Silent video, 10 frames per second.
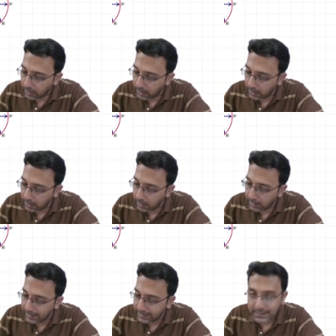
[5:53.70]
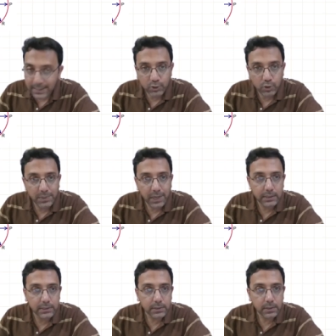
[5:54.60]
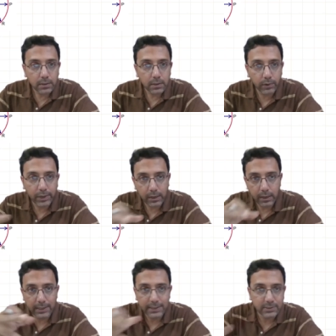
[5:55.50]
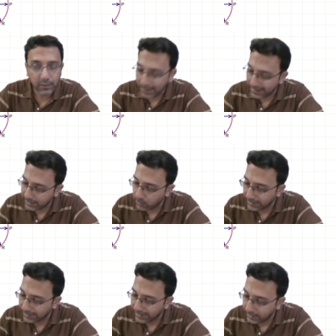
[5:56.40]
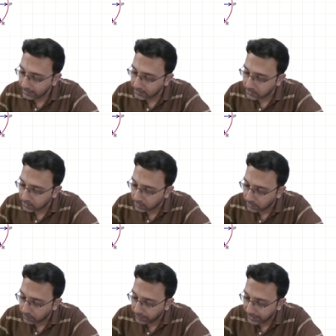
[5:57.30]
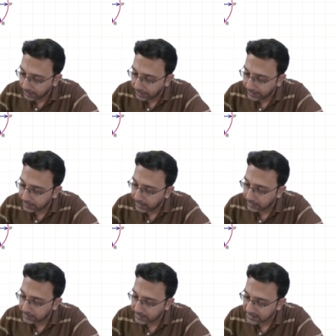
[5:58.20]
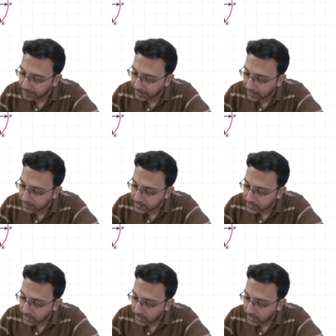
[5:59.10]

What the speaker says: Let us assume that, okay, it is of magnitude A. So we can write that this becomes